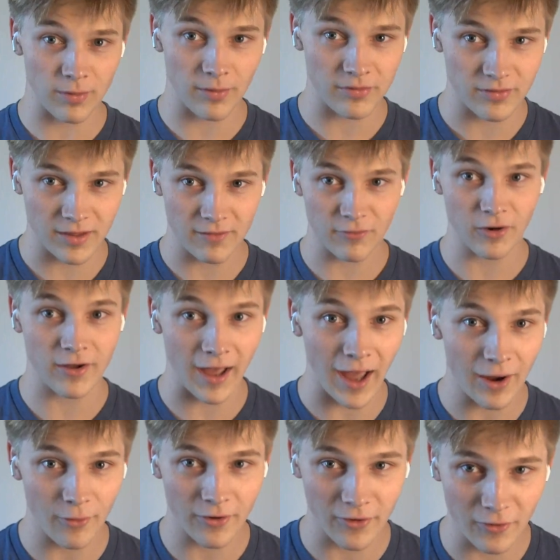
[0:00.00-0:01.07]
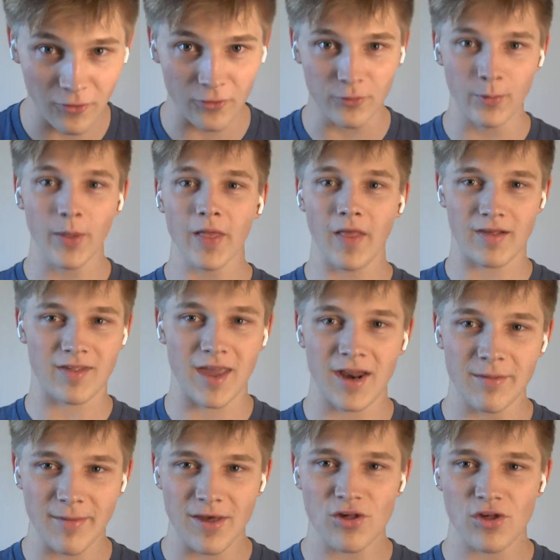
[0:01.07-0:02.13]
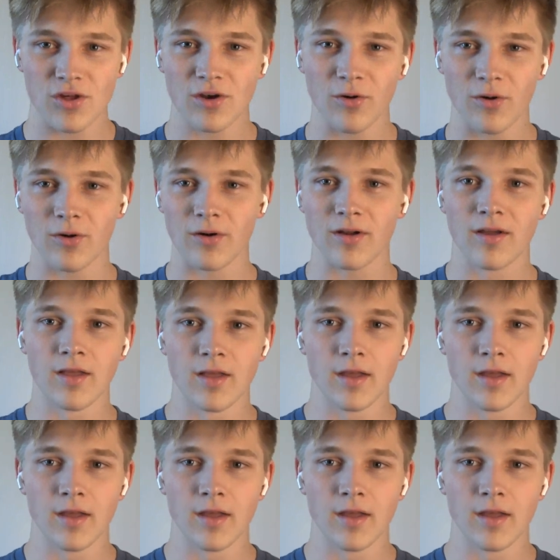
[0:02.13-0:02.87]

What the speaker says: probably say, if you're a guy or a girl who really likes animation, or